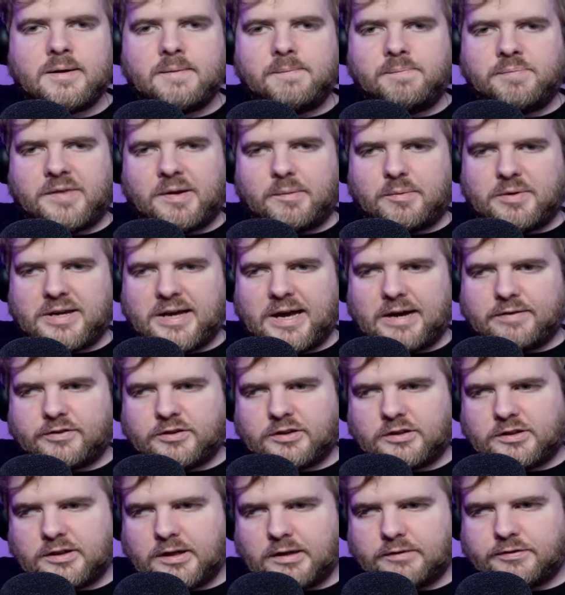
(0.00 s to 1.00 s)
that we
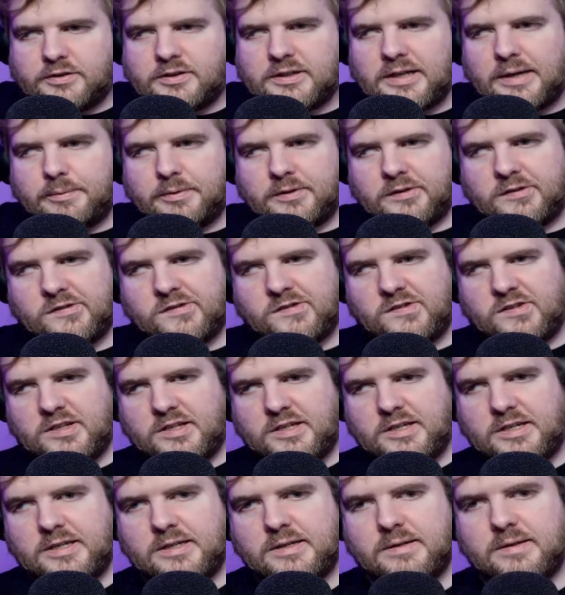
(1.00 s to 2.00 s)
haven't covered. I want to
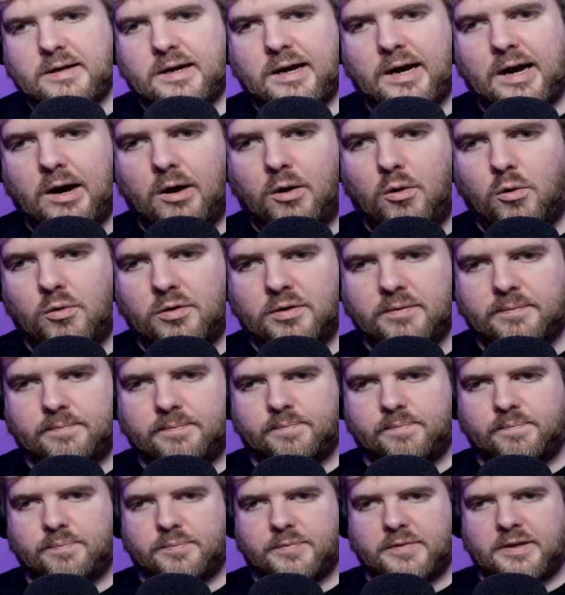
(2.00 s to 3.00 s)
see how
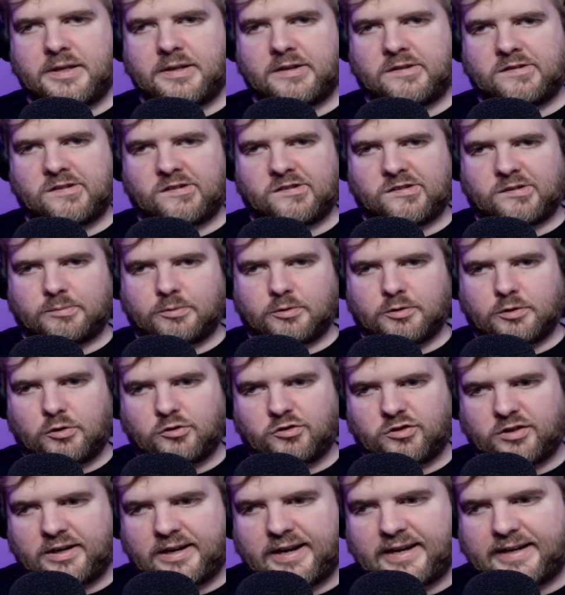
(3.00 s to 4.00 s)
inaccessible
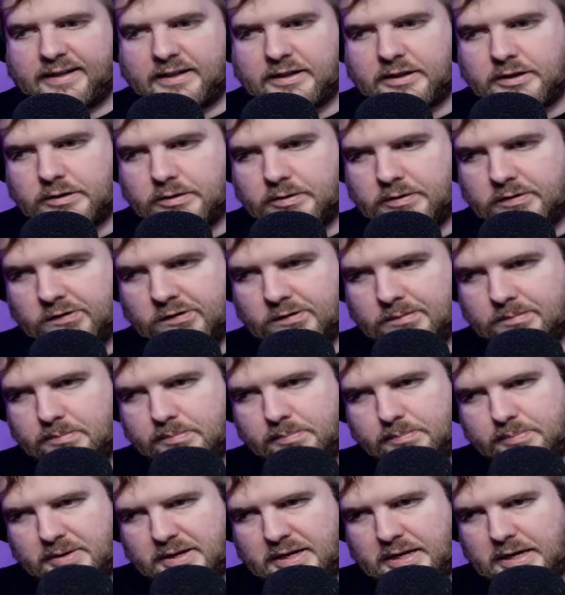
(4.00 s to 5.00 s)
those are likely going to
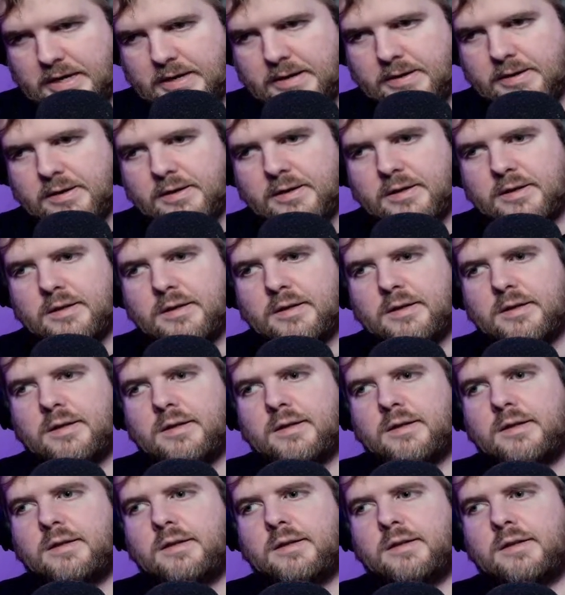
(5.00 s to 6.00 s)
be.
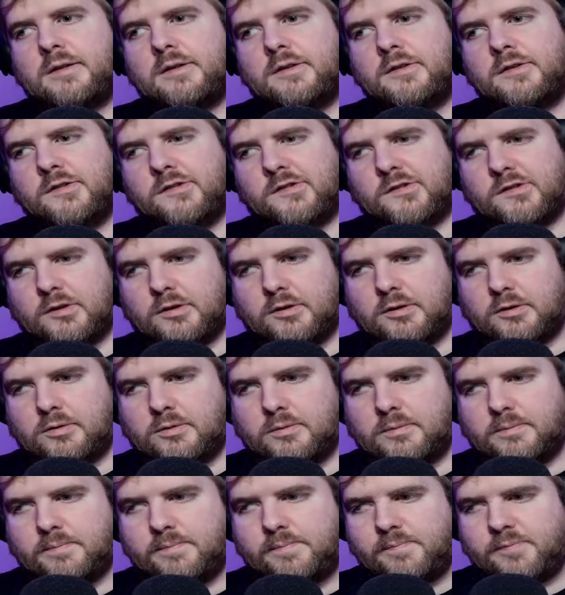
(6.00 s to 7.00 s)

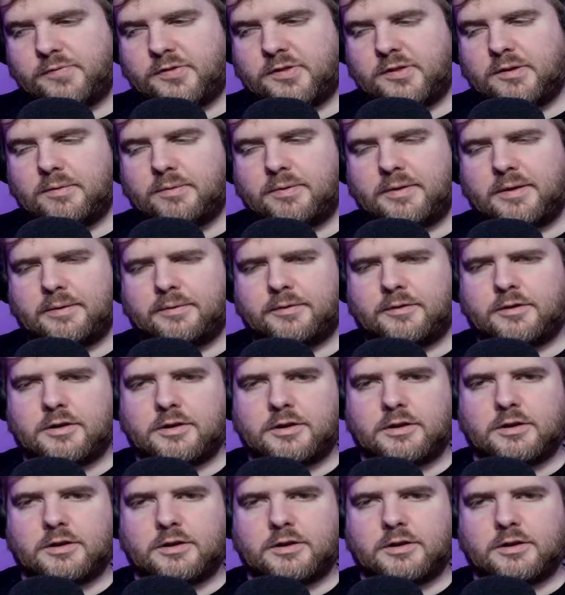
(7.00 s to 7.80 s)
So I'm going to